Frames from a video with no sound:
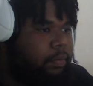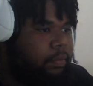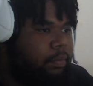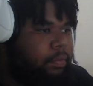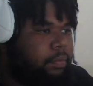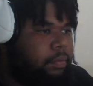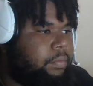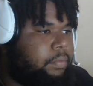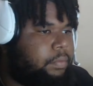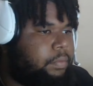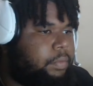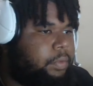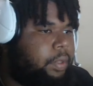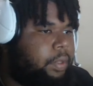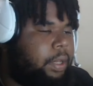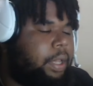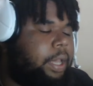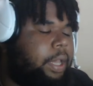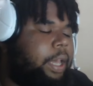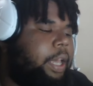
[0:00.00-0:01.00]
mark.
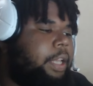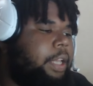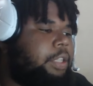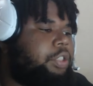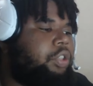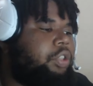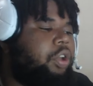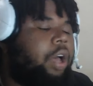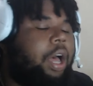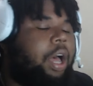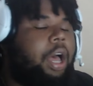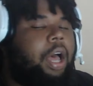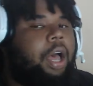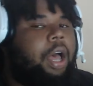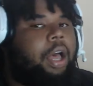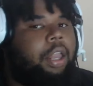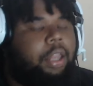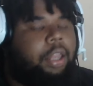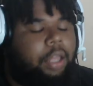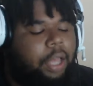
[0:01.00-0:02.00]
He still.
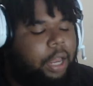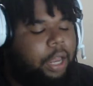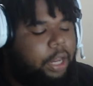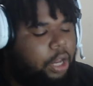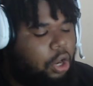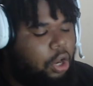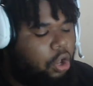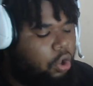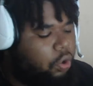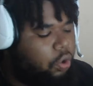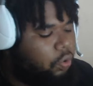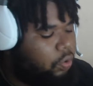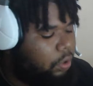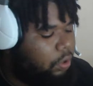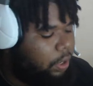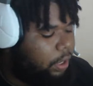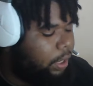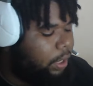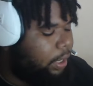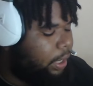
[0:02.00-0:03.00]
Oh, I know
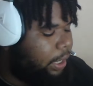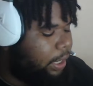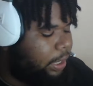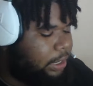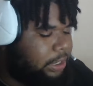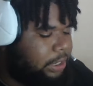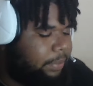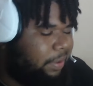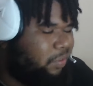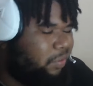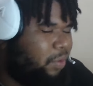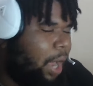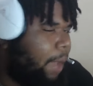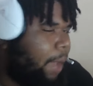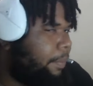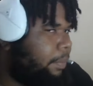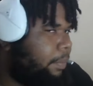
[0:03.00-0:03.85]
he just be rapping,